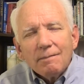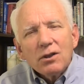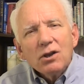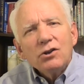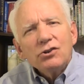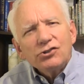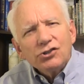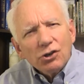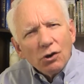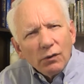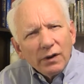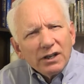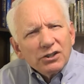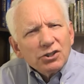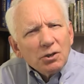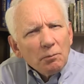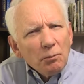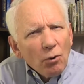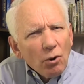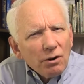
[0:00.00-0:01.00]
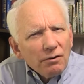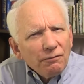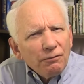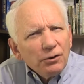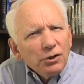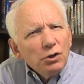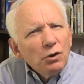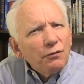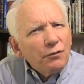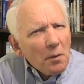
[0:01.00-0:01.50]
So it's important for
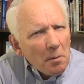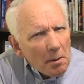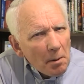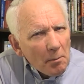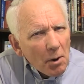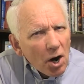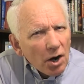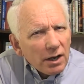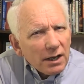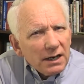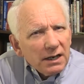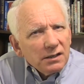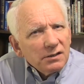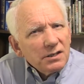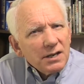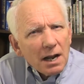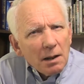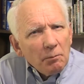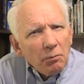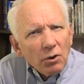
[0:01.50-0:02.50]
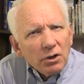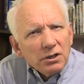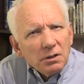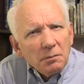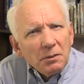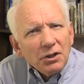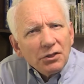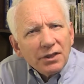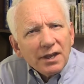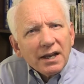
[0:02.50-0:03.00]
you from a marketing standpoint to
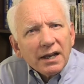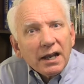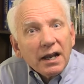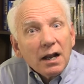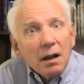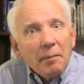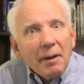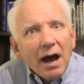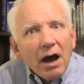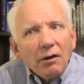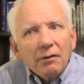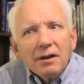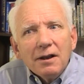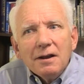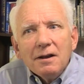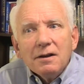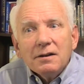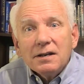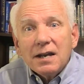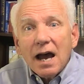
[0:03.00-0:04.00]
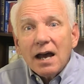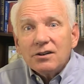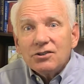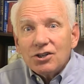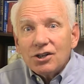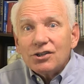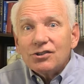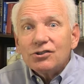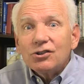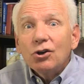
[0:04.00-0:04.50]
be thinking about not
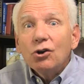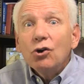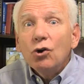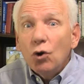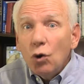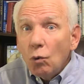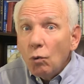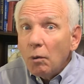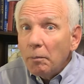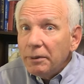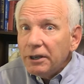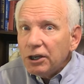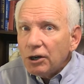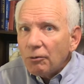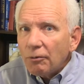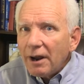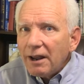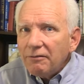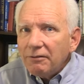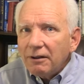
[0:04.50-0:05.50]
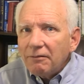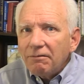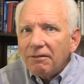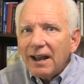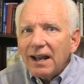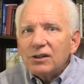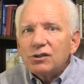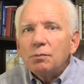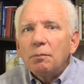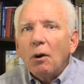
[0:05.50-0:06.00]
just who will be your raving
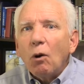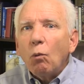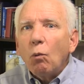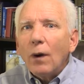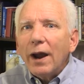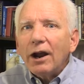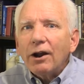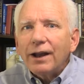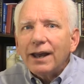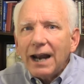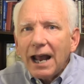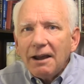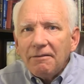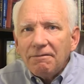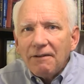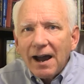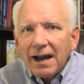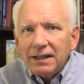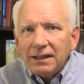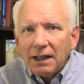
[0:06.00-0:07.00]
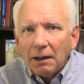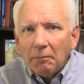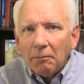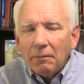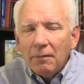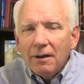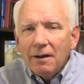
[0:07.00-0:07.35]
fans, but where can I find them?